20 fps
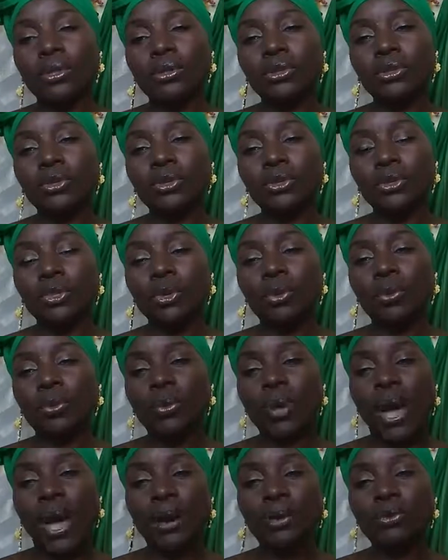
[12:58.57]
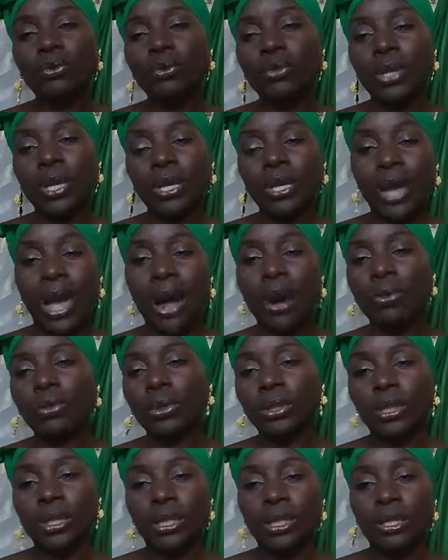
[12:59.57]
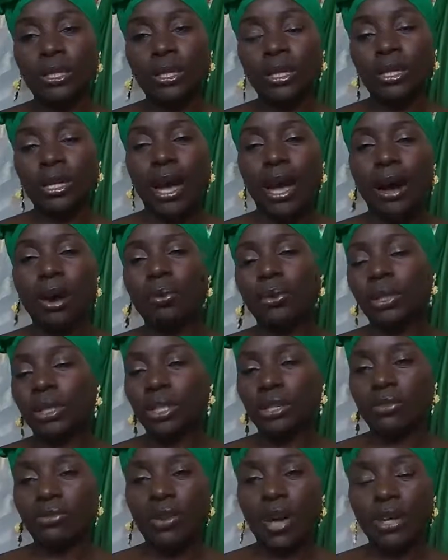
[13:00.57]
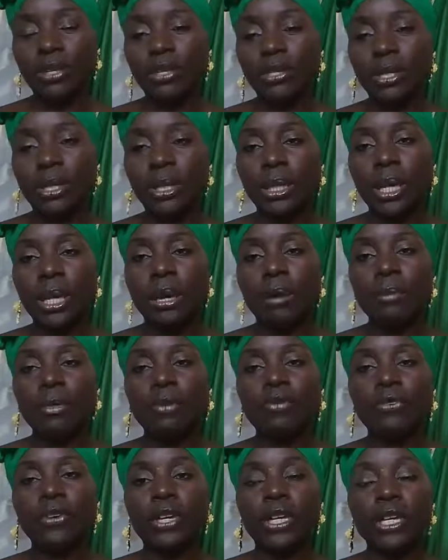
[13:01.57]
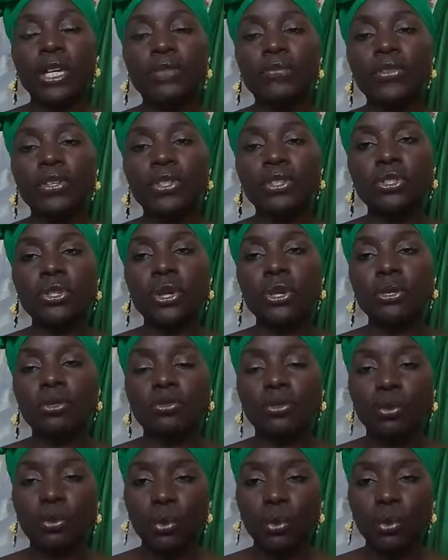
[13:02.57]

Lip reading: to some out and outwardly in an outwardly fashion, but forgiveness starts from